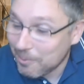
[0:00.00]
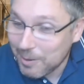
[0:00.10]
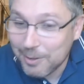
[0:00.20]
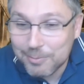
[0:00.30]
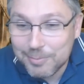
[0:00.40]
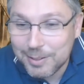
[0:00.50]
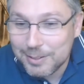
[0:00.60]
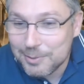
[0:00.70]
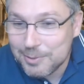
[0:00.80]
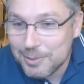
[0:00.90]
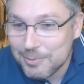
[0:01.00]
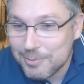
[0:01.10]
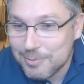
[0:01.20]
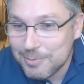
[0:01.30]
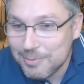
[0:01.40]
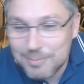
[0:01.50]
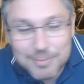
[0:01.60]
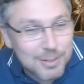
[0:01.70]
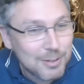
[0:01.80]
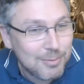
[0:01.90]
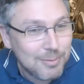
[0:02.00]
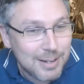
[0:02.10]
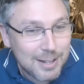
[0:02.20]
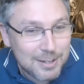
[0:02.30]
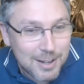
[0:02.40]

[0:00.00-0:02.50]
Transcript: Well, you you you did it.